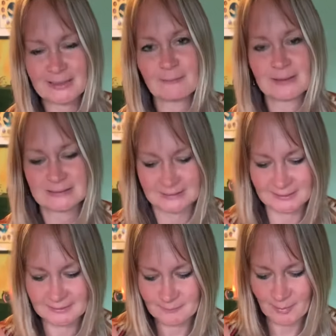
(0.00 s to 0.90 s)
and he wants
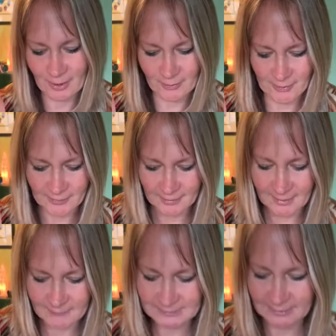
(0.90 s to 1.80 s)
to bark all the
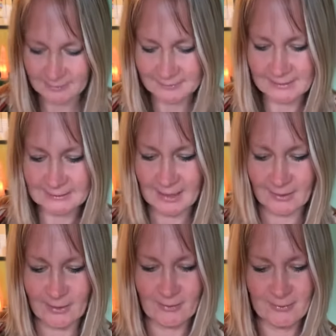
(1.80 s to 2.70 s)
time, so he's got
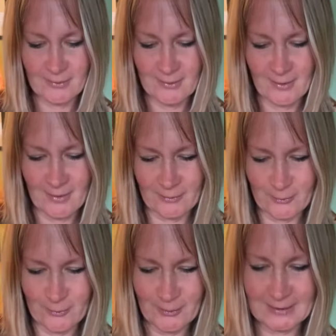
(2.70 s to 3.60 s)
to go.
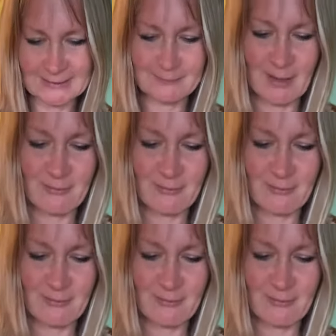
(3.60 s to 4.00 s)
Ooh, this is my